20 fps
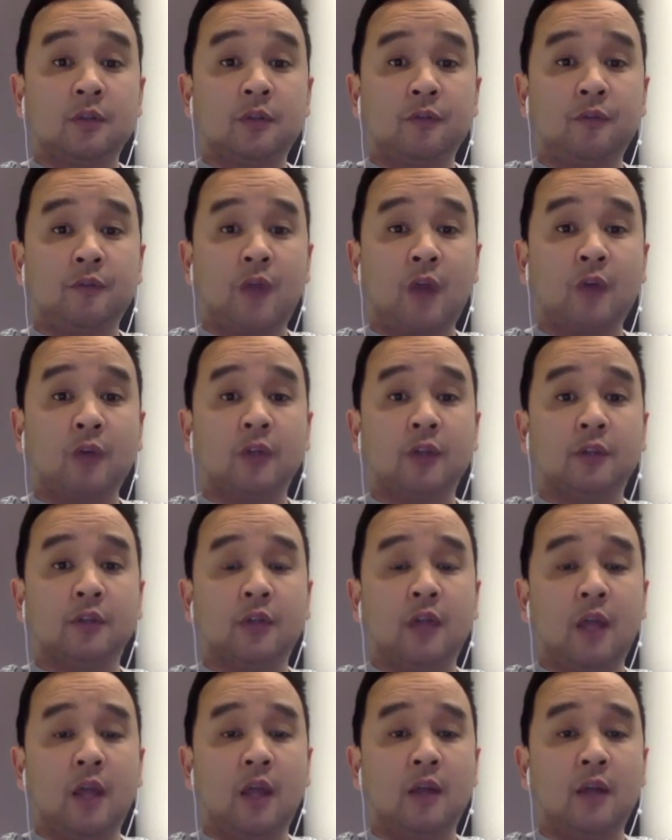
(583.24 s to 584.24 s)
founded,
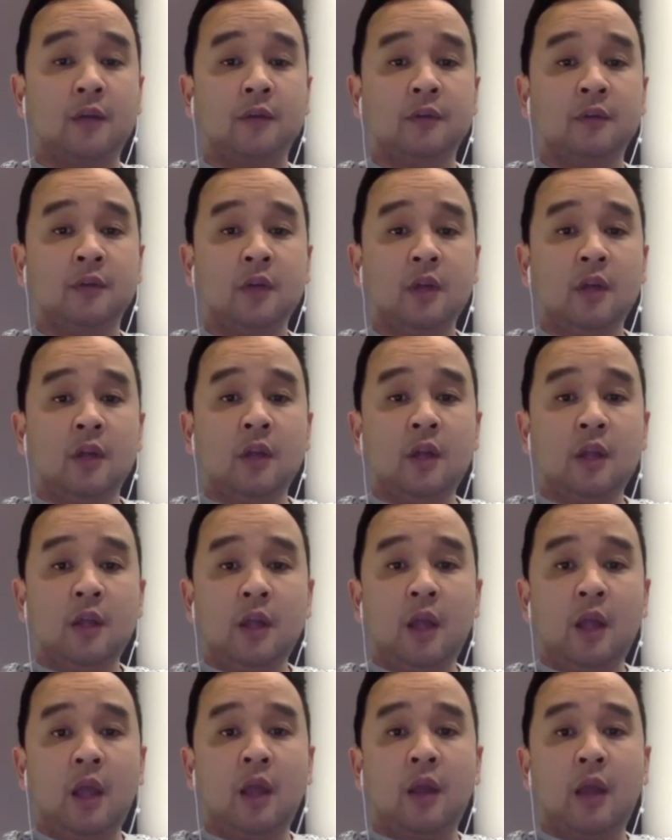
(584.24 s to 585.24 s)
and
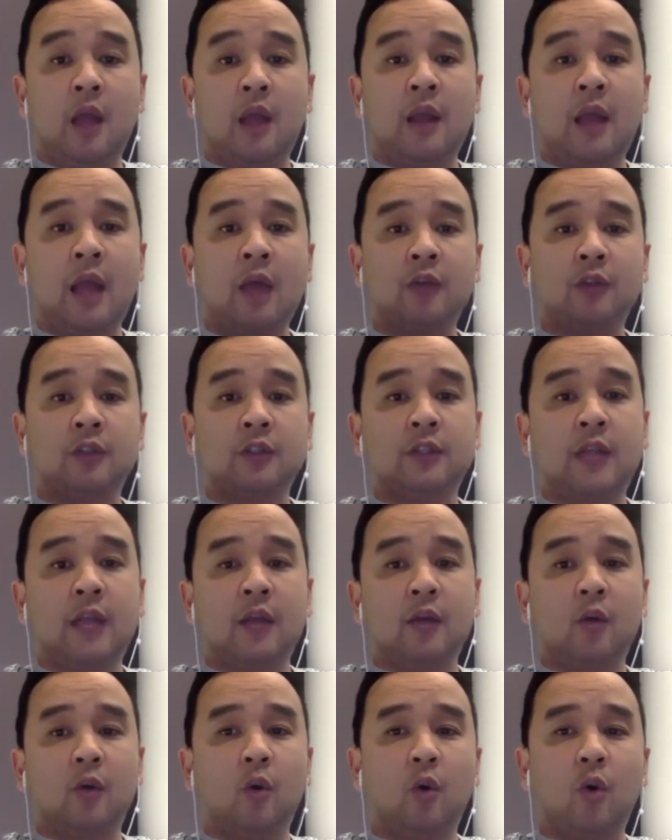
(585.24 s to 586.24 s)
how did that
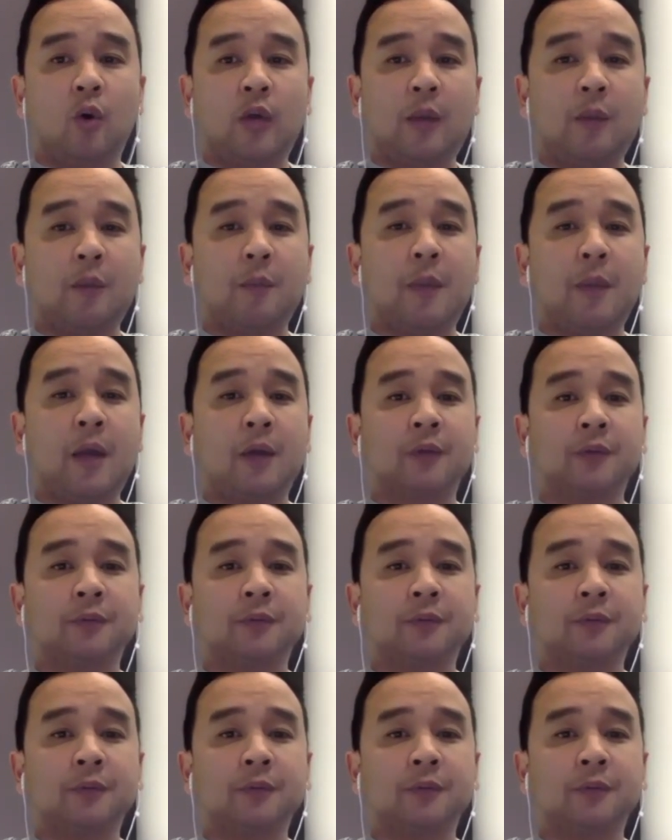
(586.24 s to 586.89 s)
all come about?